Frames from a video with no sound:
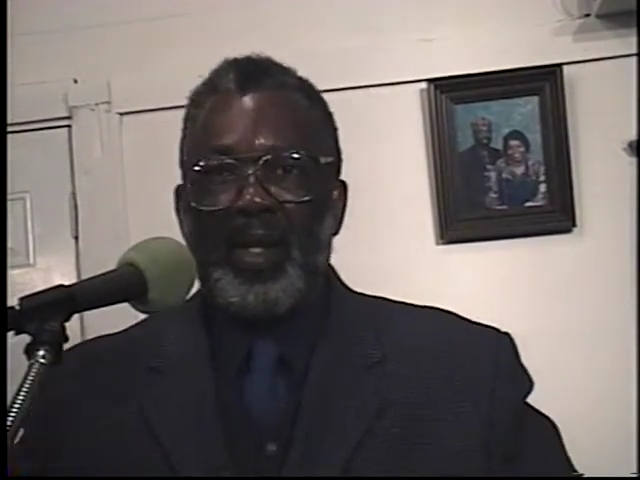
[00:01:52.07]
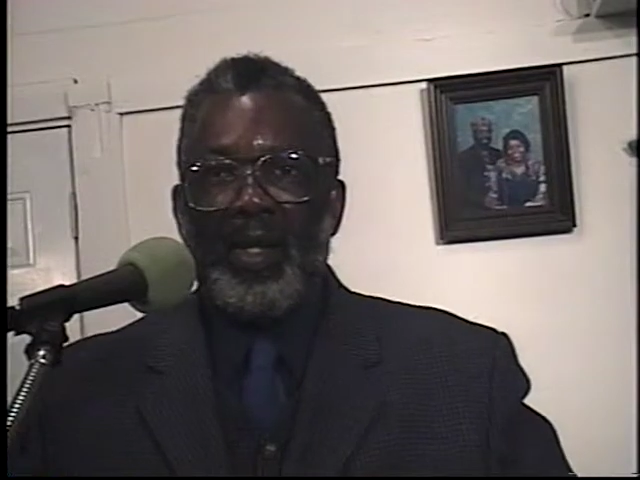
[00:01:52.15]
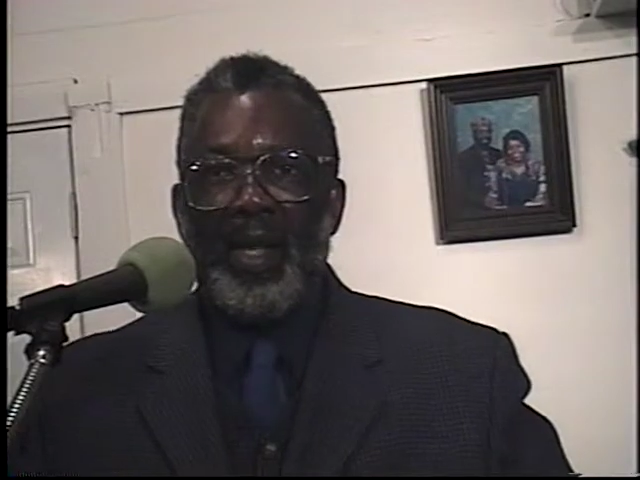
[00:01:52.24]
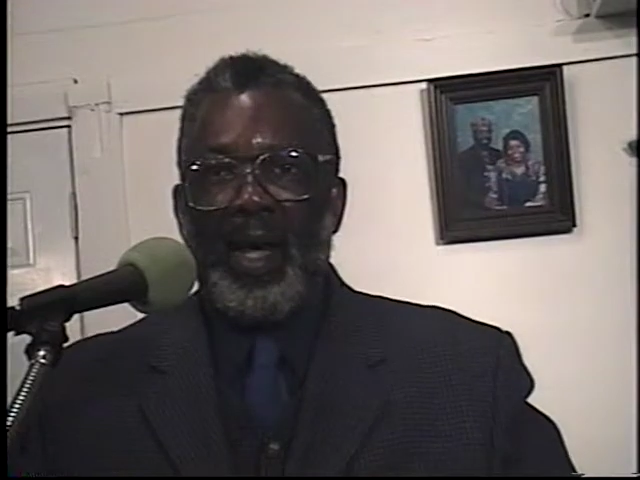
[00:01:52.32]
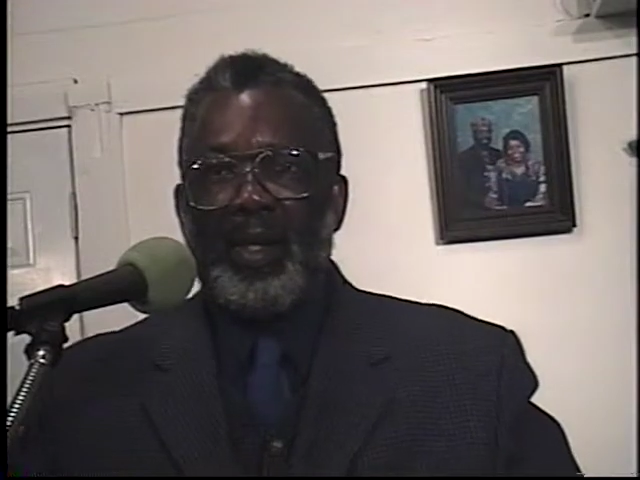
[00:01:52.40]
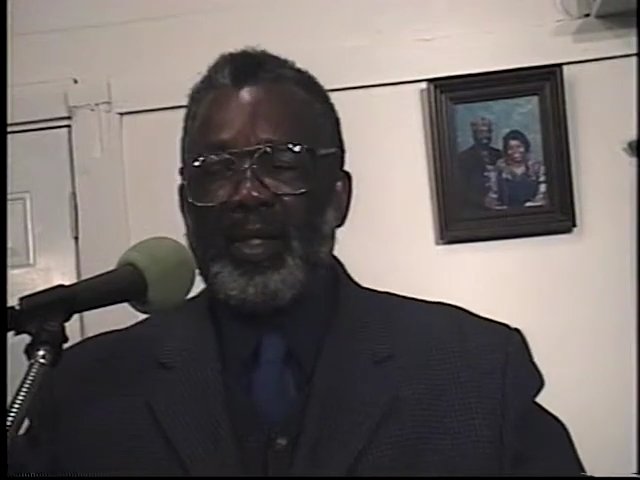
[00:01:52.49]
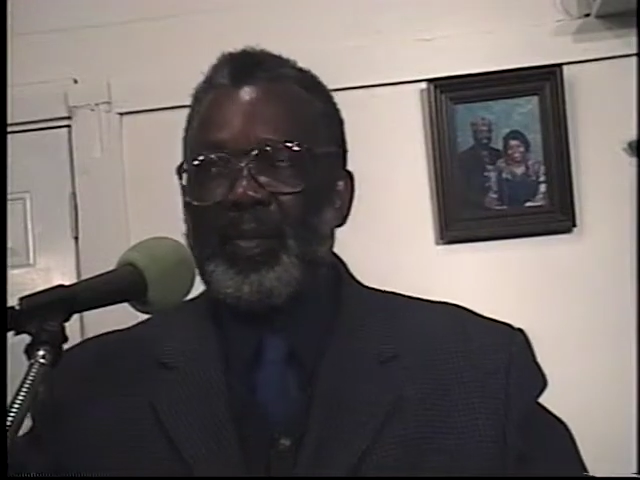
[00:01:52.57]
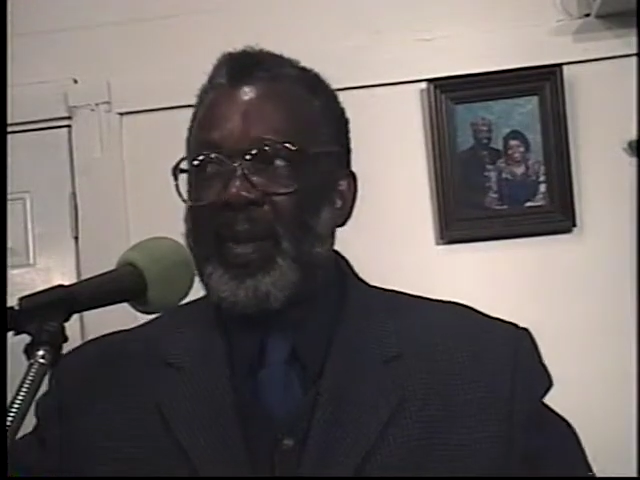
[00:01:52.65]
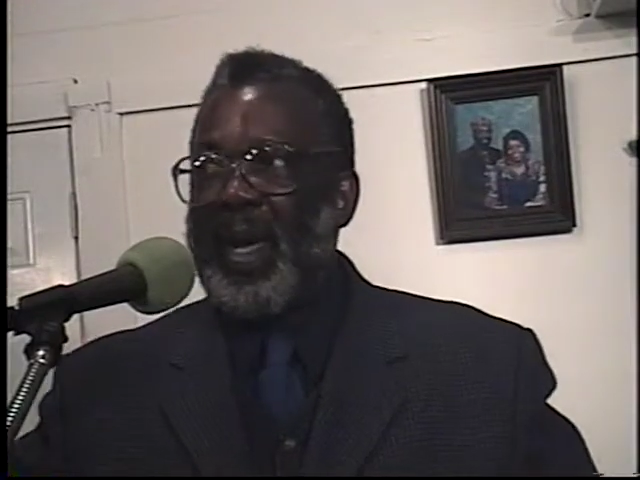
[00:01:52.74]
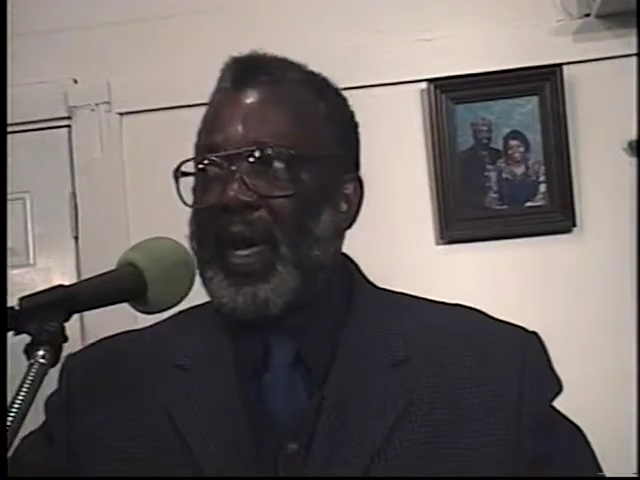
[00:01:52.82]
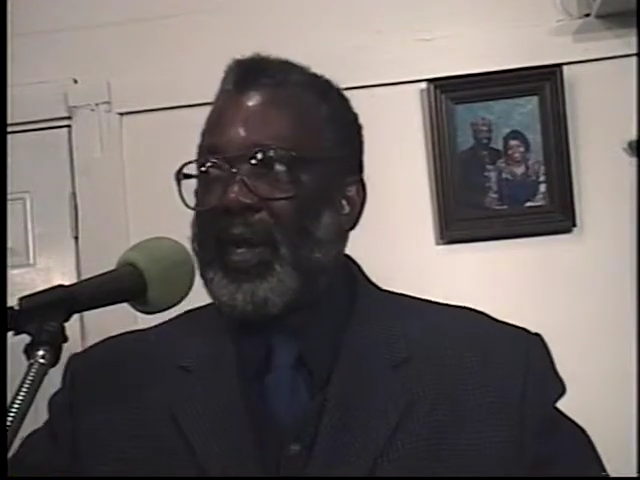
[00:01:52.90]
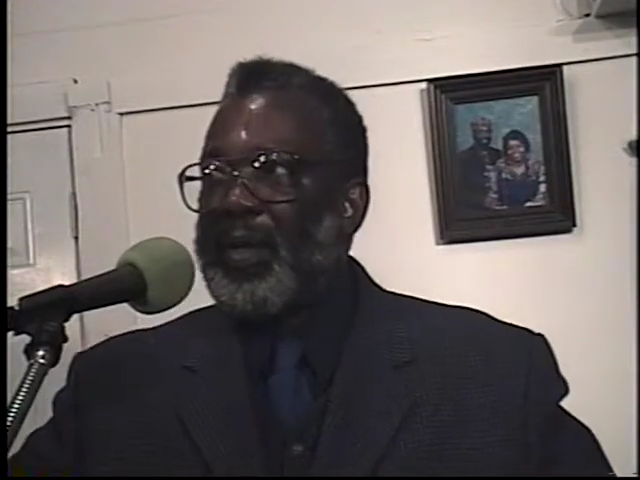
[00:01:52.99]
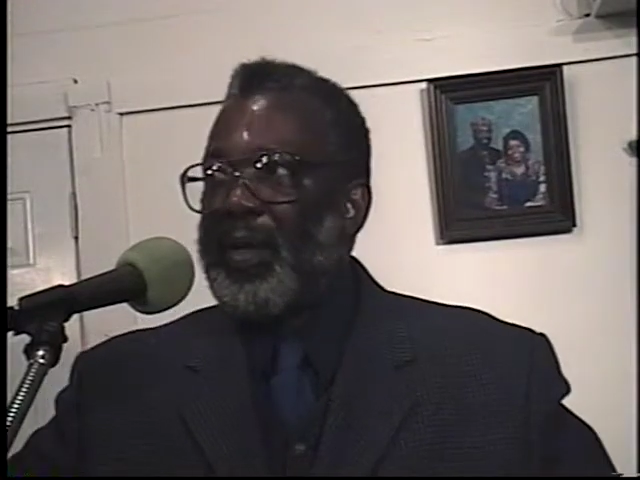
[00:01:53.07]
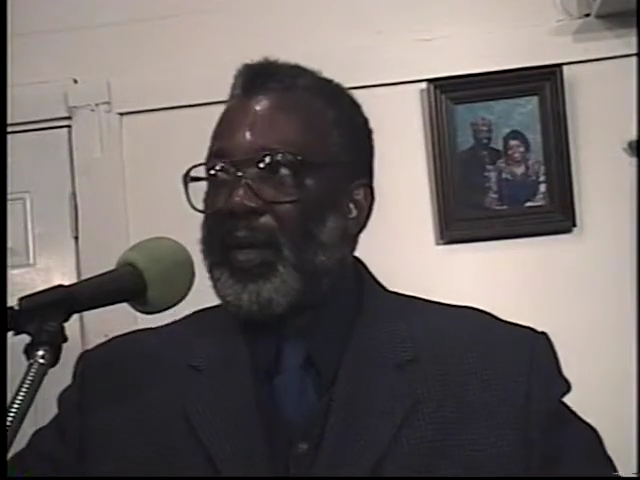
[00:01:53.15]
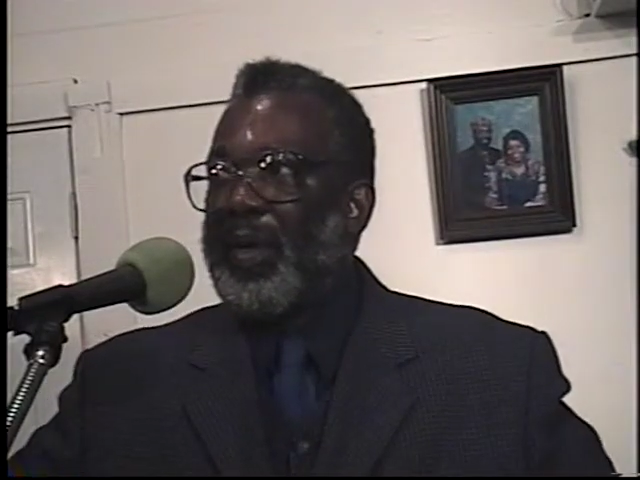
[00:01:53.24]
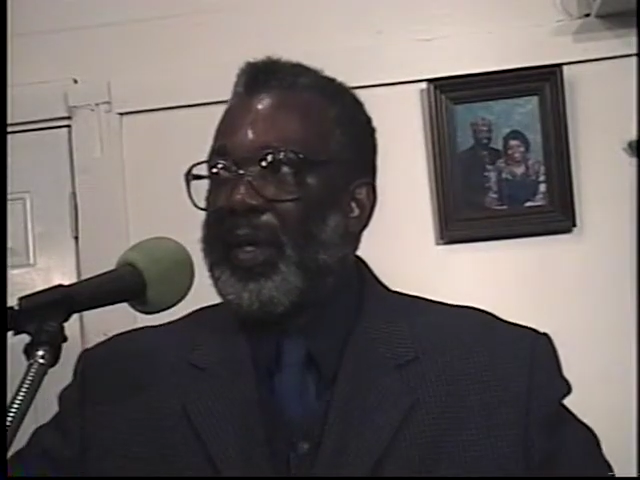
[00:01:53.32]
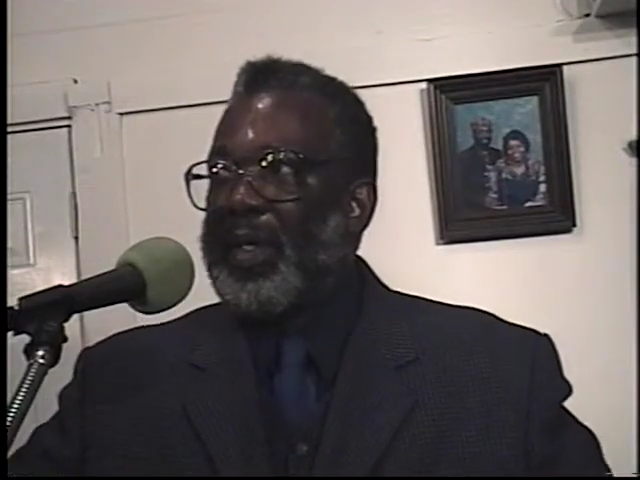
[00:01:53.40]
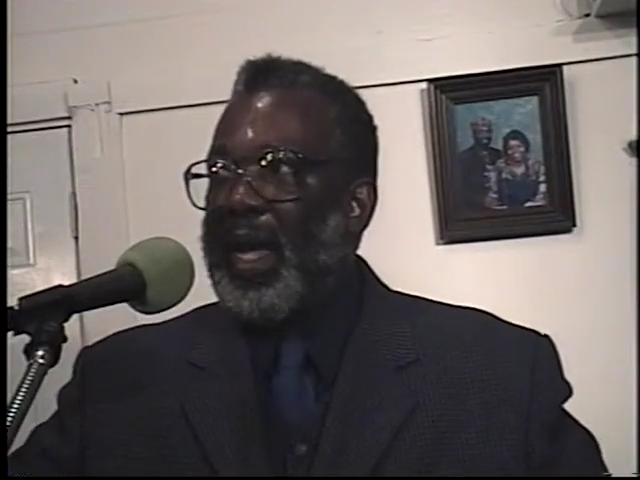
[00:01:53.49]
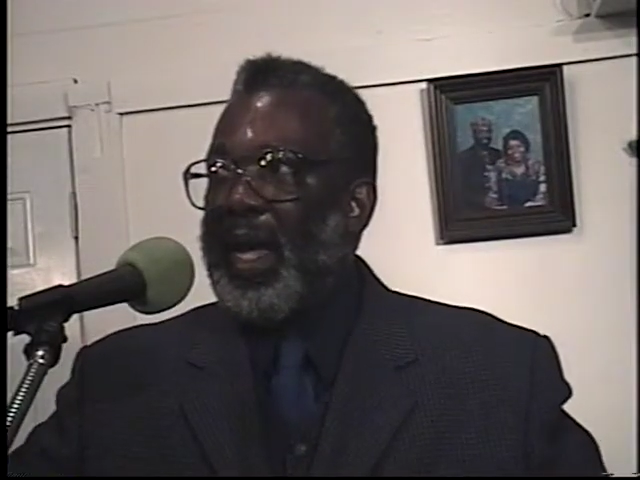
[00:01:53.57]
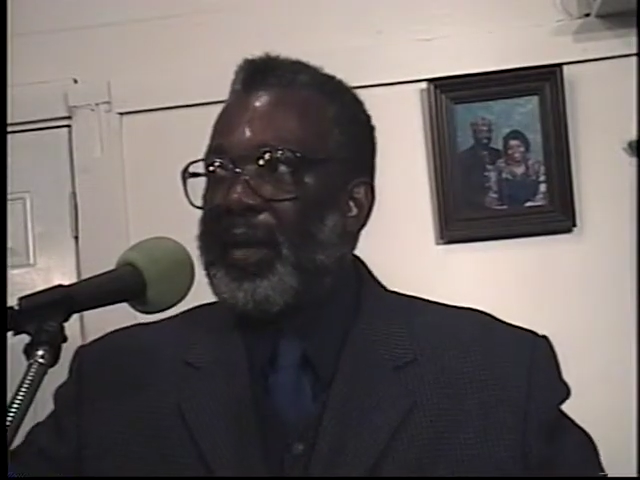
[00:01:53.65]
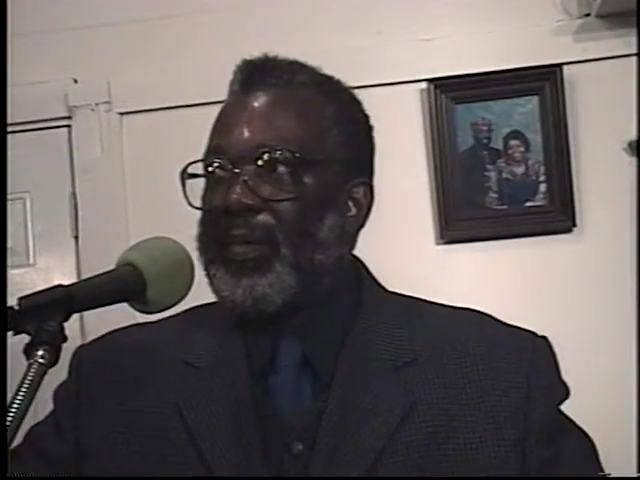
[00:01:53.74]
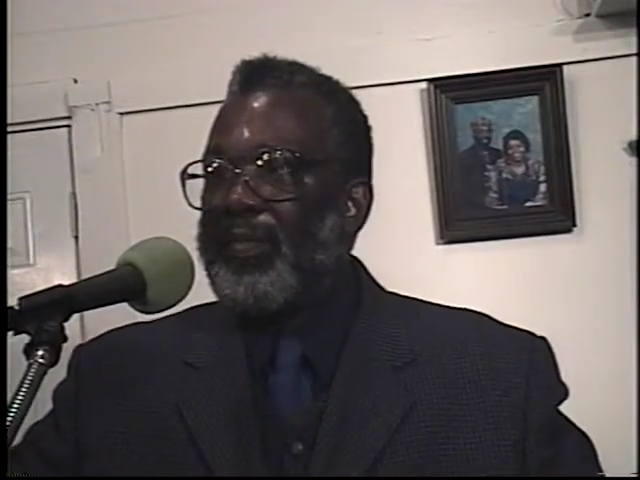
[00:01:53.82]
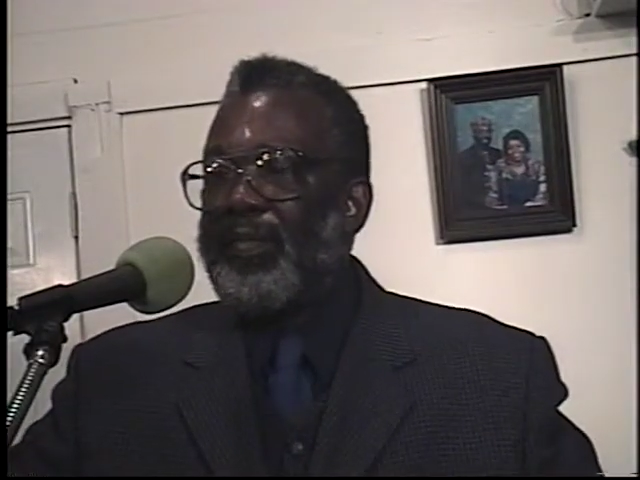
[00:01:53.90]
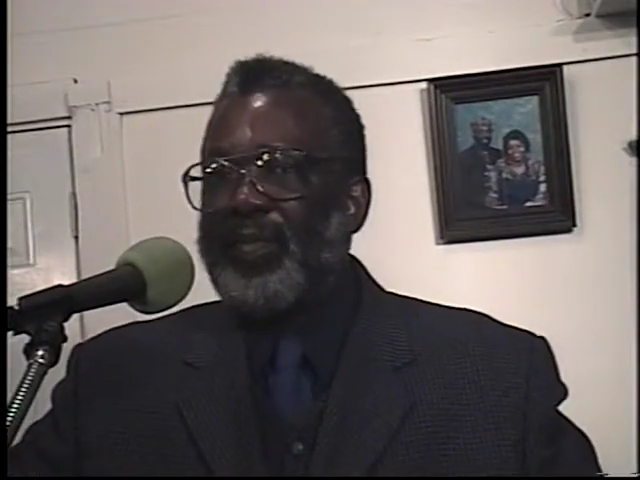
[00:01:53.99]
Now this man knowing
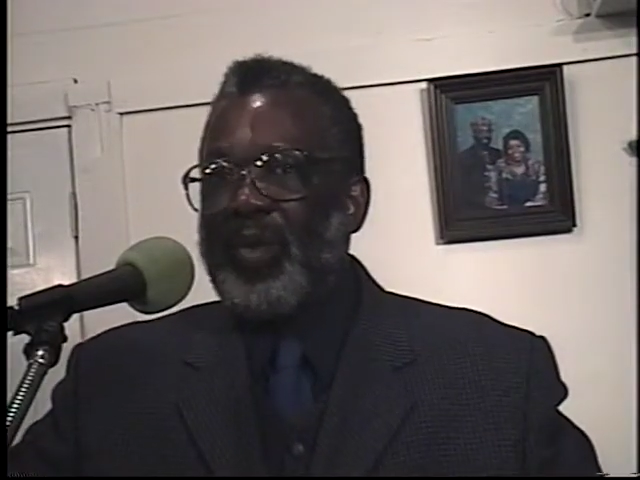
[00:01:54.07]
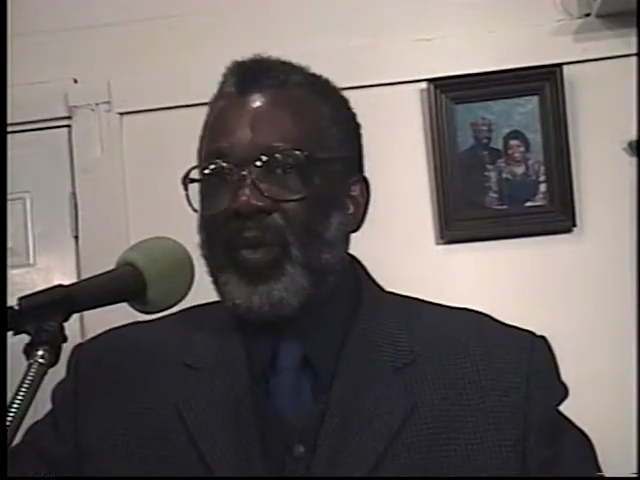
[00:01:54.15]
that